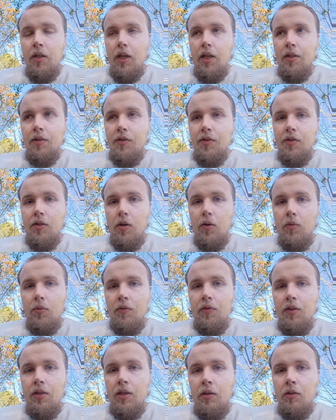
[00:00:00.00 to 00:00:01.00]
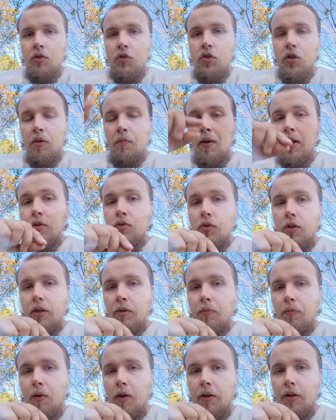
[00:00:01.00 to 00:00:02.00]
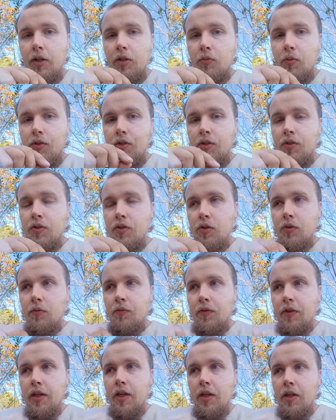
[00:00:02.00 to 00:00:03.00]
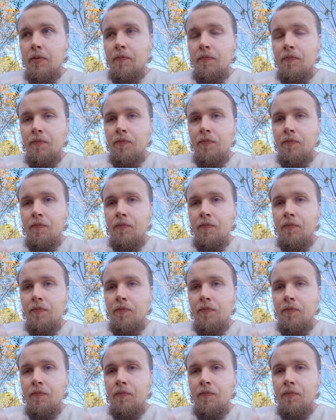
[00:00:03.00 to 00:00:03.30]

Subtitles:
and so the geometric product, which is uv,